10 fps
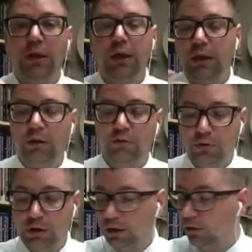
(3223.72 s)

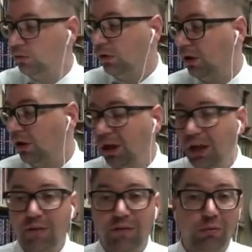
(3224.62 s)
intriguing as well.
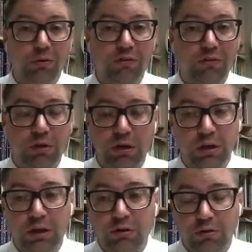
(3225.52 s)
If anyone's
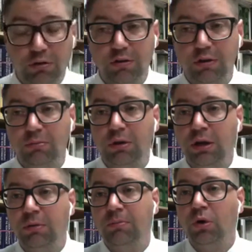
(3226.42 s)
interested
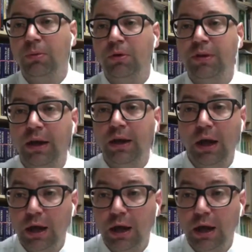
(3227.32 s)
in more about that,